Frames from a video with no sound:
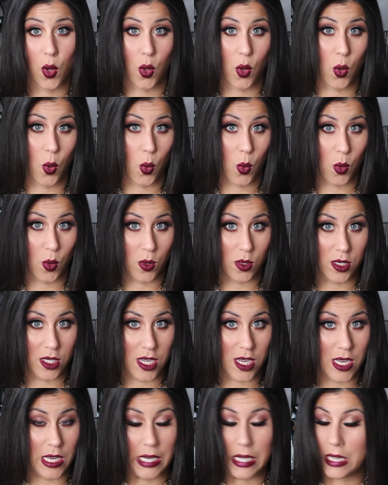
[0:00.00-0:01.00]

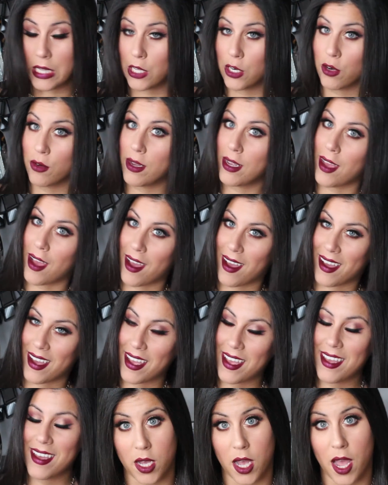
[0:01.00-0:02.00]
goldy glittery
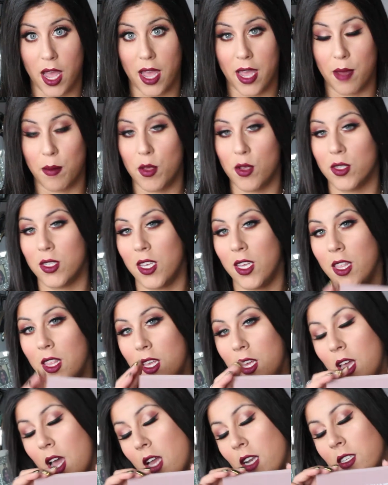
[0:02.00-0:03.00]
eye. I am using
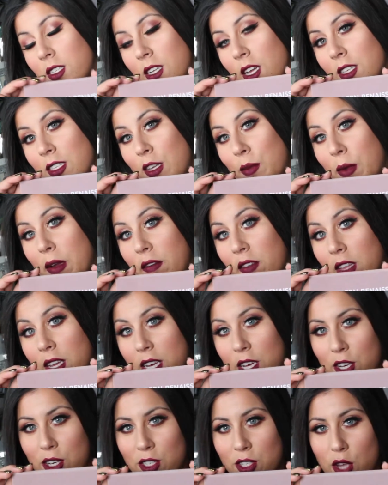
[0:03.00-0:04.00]
the Anastasia Beverly
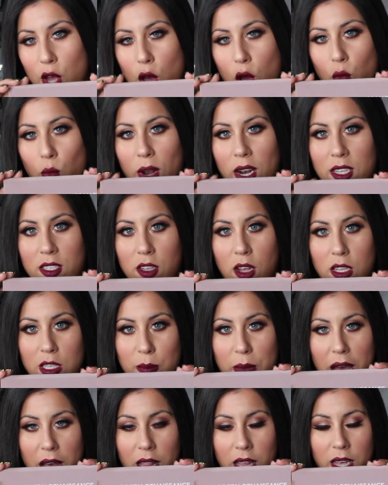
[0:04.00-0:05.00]
Hills Renaissance
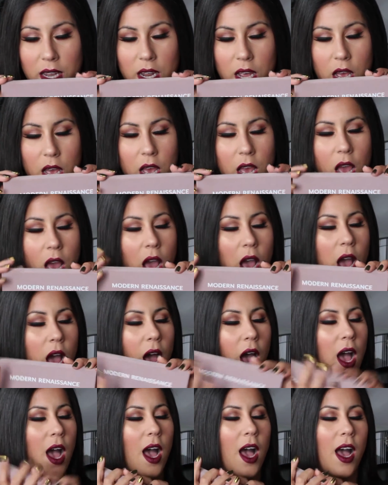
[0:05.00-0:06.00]
palette.
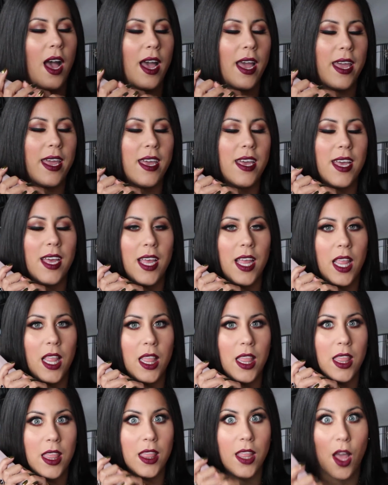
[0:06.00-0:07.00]
I
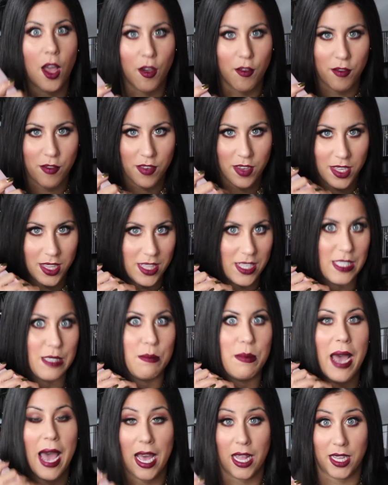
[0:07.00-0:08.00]
love
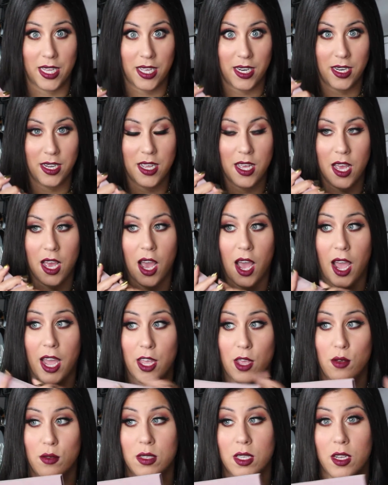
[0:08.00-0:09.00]
this palette. I
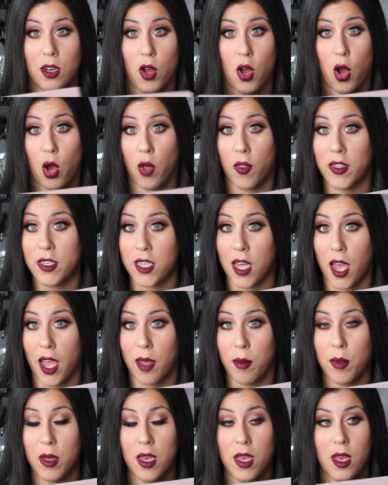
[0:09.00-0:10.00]
use it all the
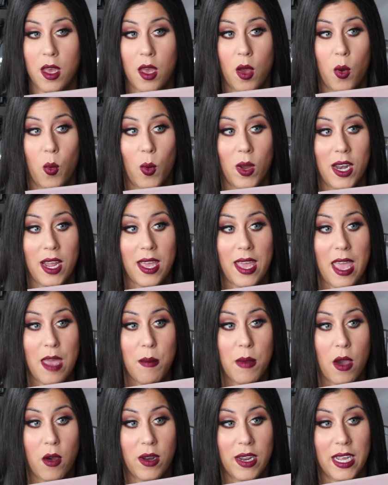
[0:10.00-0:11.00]
time. When it
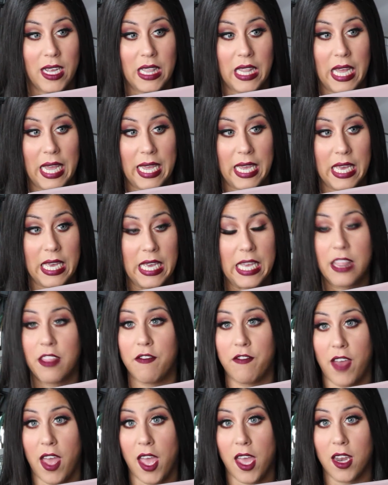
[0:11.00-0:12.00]
came out, it like hit the
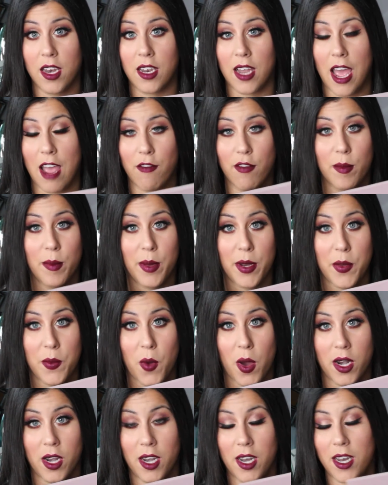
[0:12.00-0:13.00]
fan. Everybody
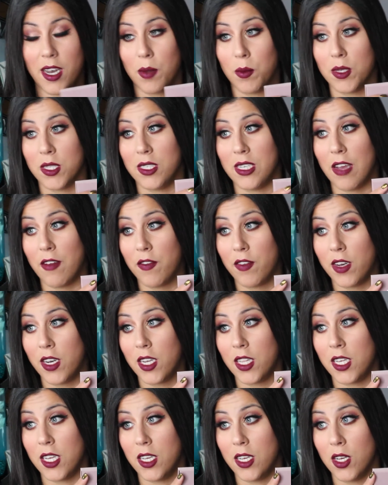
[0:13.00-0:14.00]
wanted it. It was
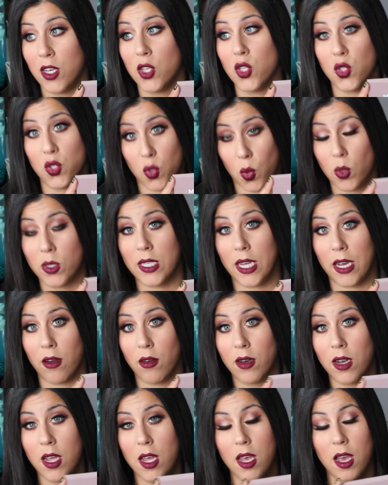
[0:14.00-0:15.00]
definitely sold
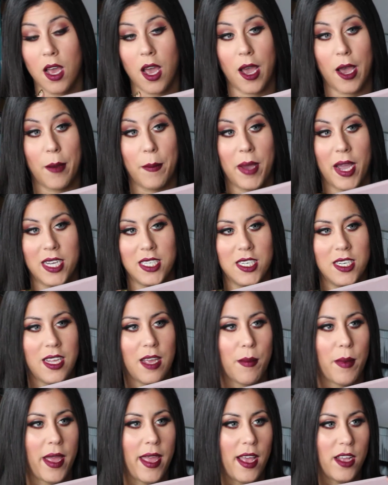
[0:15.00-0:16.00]
out. I didn't
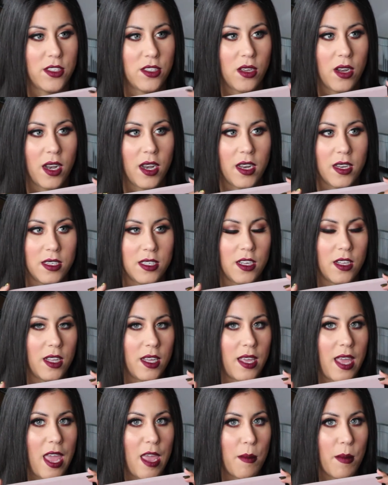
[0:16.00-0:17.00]
get my hands on it until
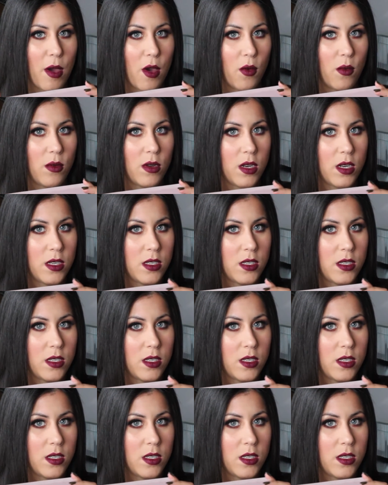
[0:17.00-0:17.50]
it came out